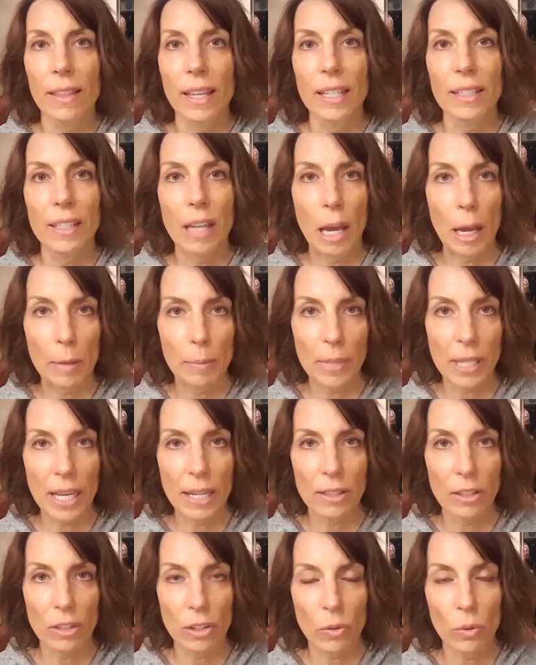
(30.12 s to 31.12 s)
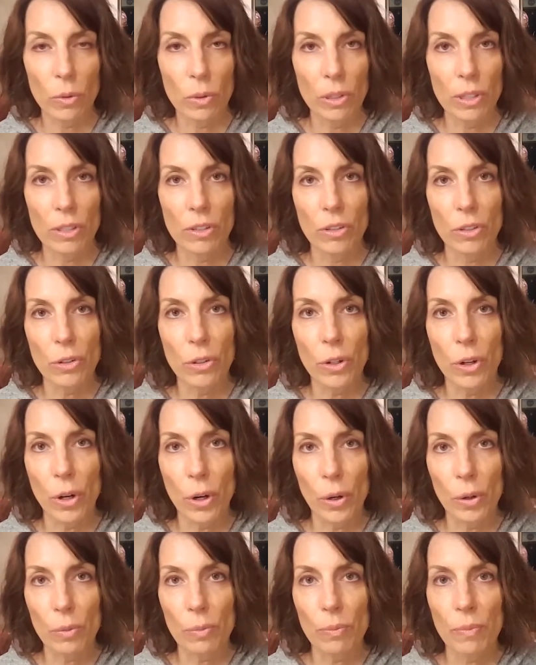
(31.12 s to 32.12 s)
They times that towards your
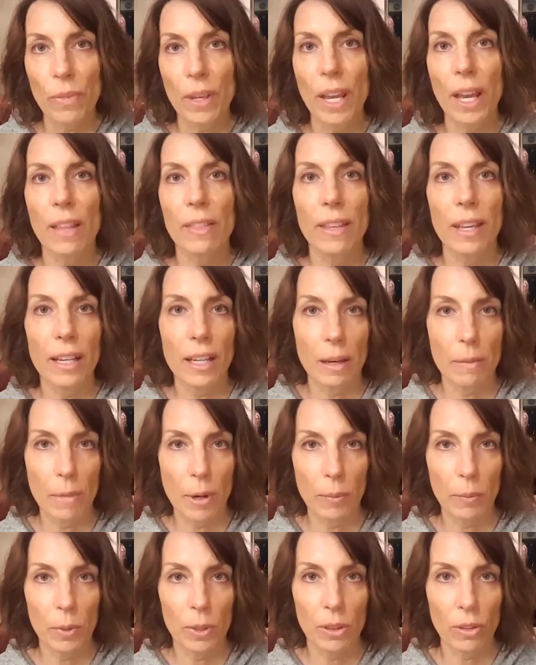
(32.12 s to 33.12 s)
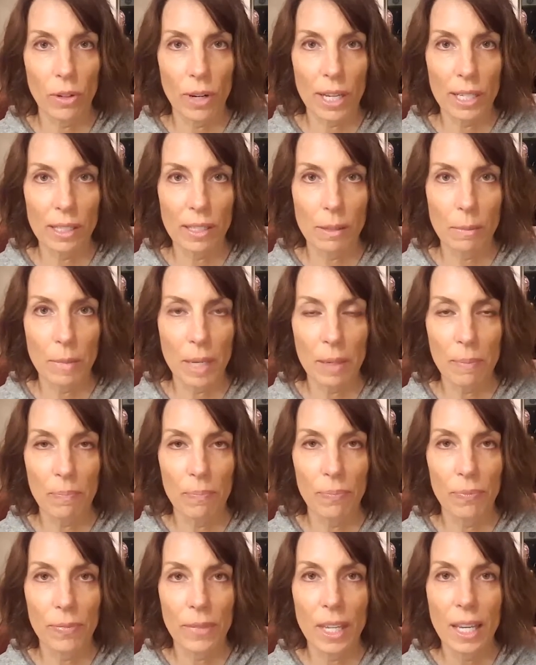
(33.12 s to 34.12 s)
home and they come up with their estimate.
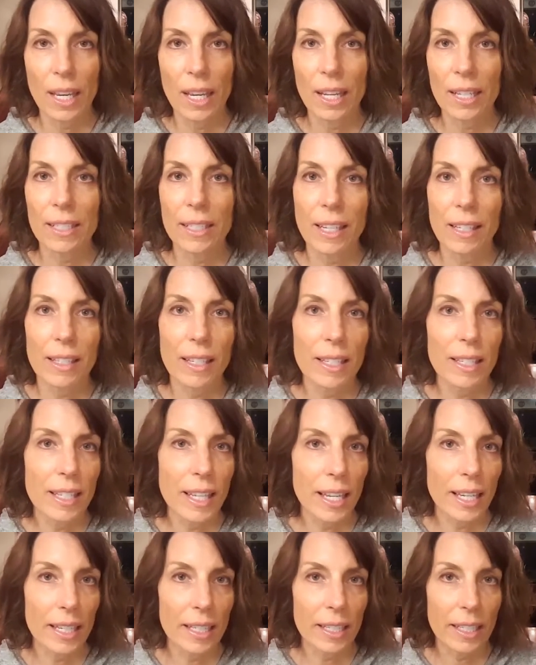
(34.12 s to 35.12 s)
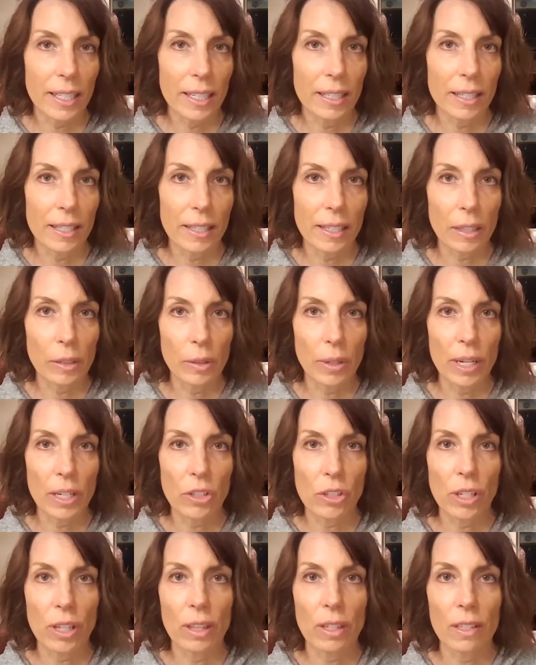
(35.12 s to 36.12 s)
It doesn't take into
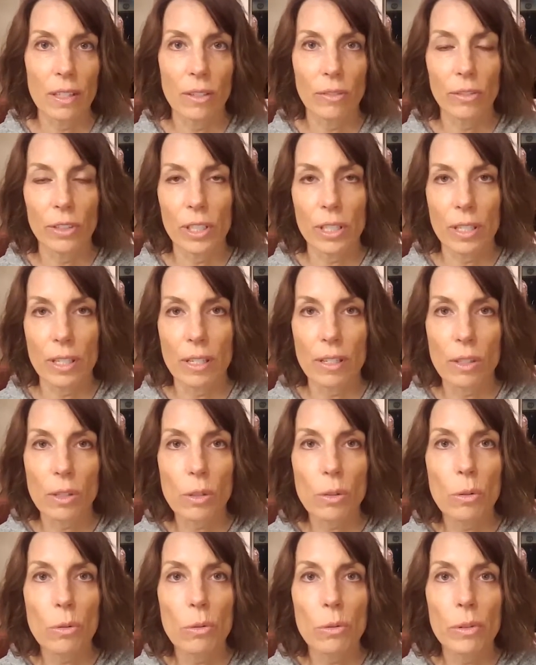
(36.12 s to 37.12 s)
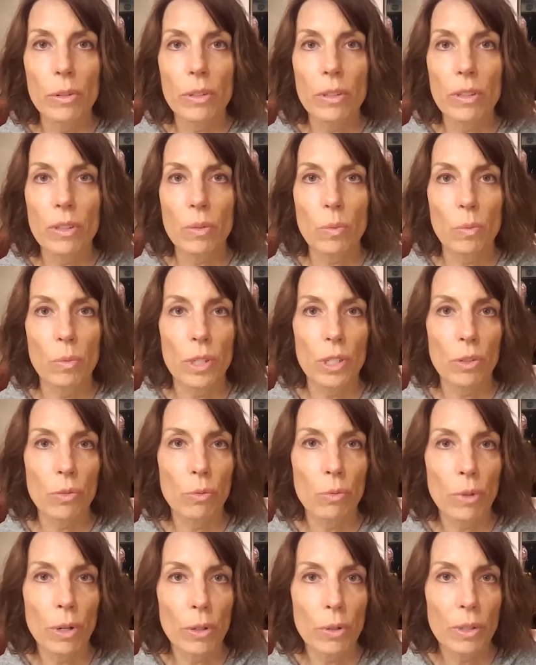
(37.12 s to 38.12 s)
consideration the difference in schools, which
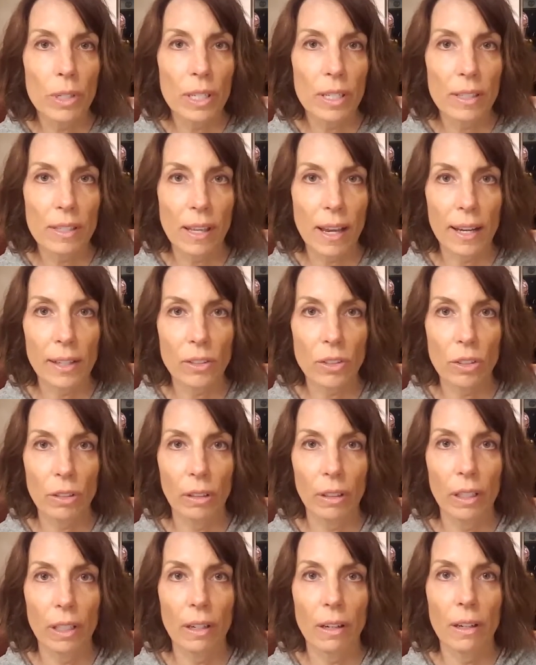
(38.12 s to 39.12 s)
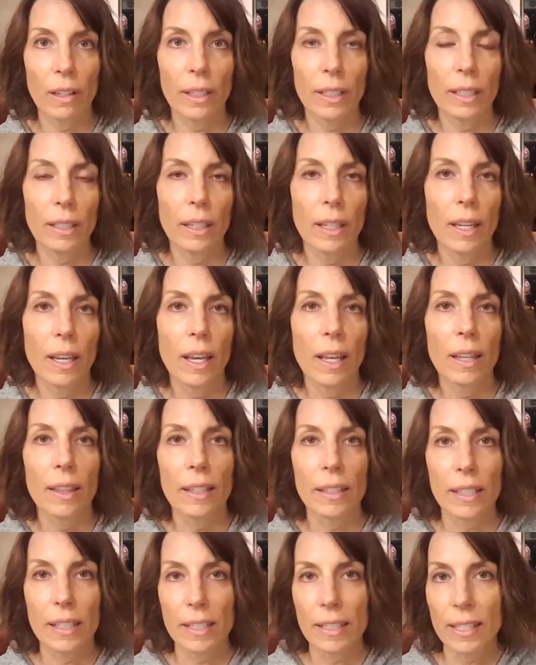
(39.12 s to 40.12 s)
road it's actually on,
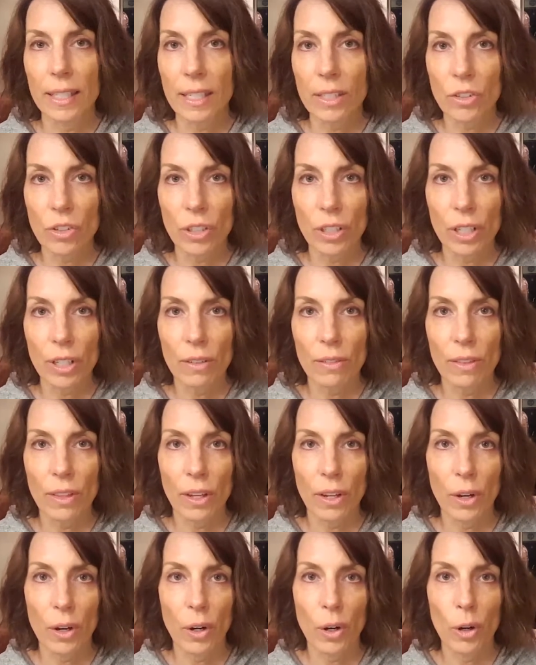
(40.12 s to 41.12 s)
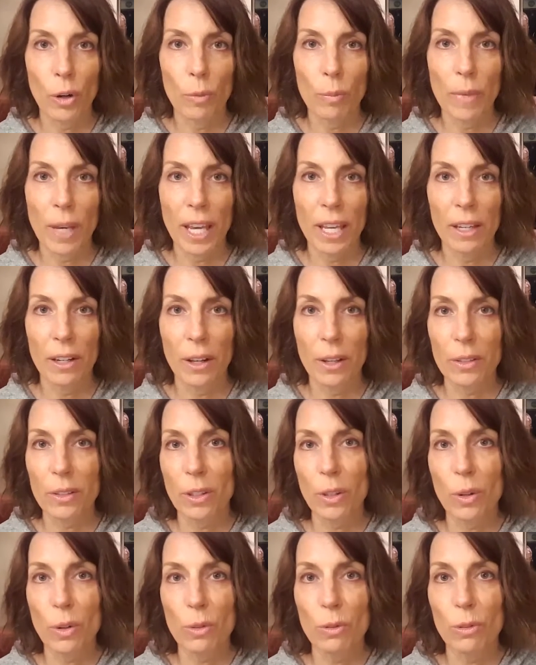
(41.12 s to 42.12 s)
the condition of the home, and
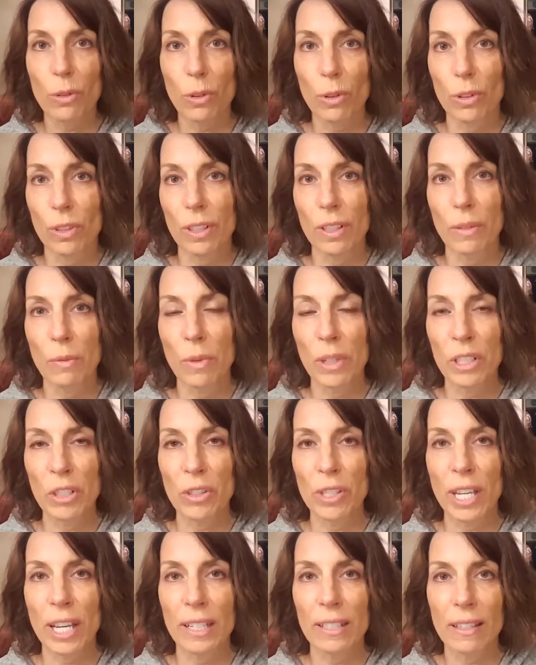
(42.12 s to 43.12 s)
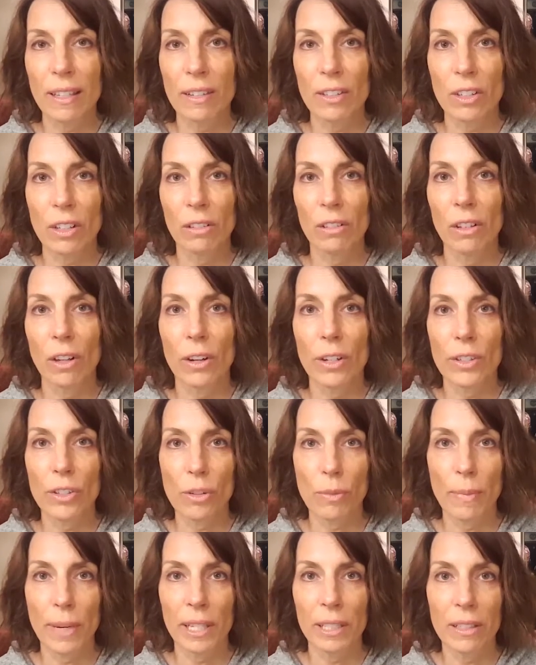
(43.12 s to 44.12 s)
also when you take such a
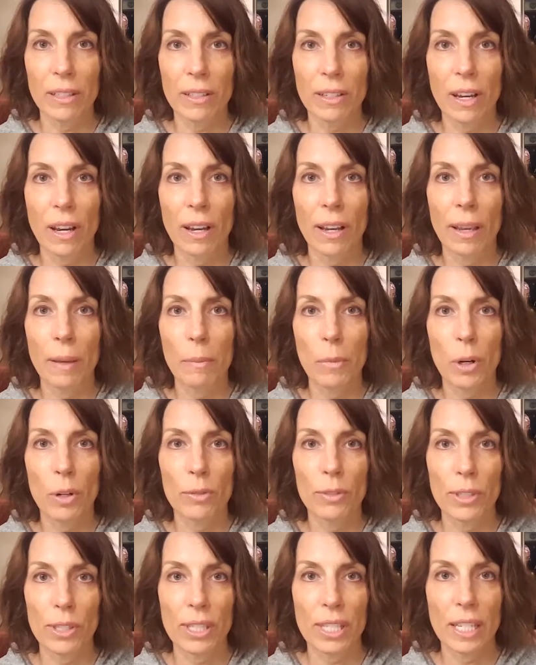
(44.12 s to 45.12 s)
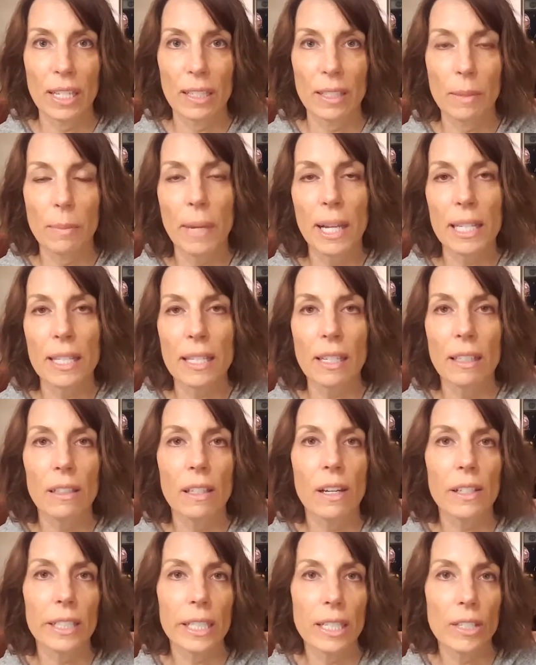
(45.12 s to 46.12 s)
large amount of time over six months, a
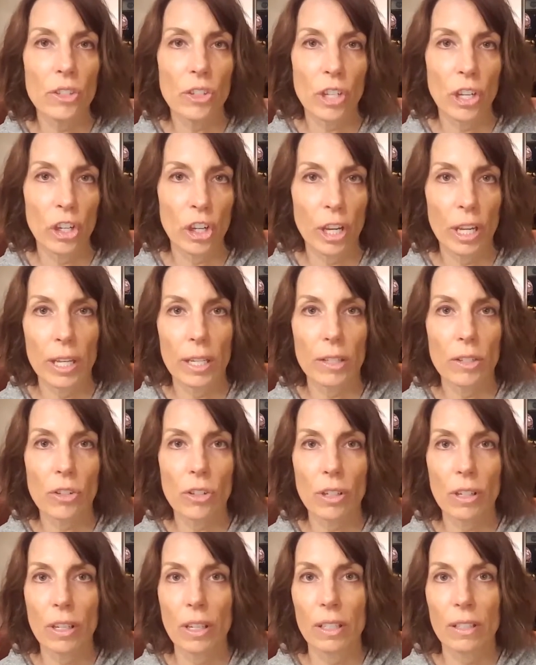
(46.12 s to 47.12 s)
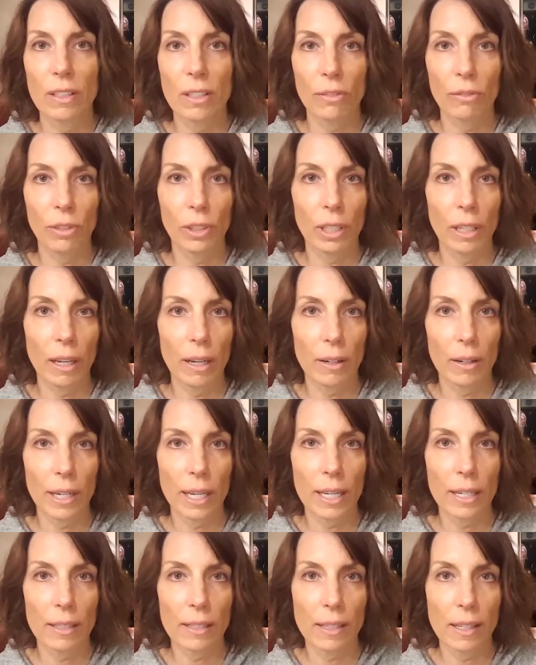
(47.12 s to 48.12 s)
lot can change in different
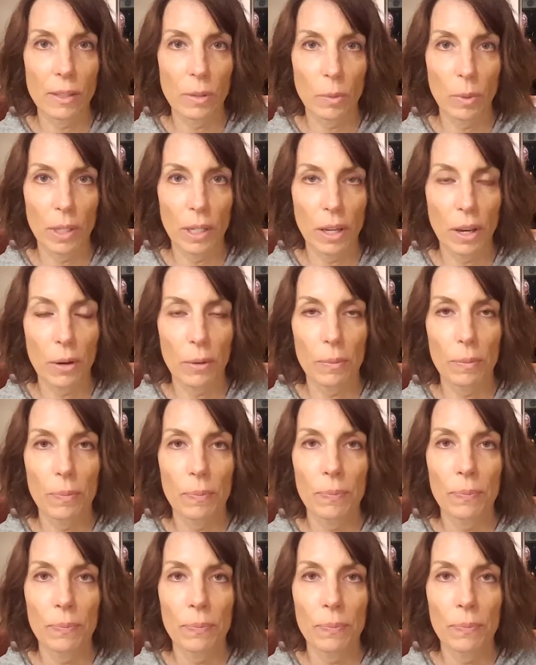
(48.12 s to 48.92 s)
areas, as we know.